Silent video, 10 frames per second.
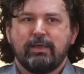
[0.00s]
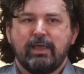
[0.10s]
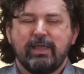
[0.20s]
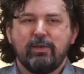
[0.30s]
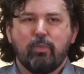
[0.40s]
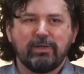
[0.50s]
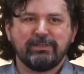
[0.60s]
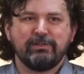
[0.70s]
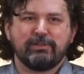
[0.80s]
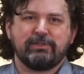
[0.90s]
And he
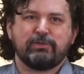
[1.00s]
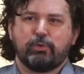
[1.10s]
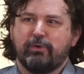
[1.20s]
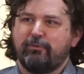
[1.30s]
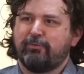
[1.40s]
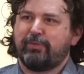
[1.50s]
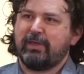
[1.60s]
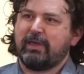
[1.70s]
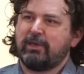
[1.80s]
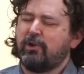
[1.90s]
wasn't just sort of
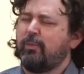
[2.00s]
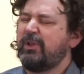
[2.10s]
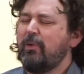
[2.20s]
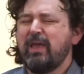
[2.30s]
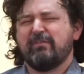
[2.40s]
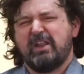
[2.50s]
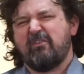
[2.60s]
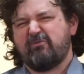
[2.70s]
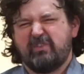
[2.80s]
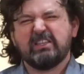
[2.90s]
thinking, we don't have
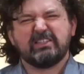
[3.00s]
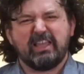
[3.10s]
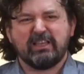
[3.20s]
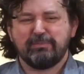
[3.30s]
enough feast days,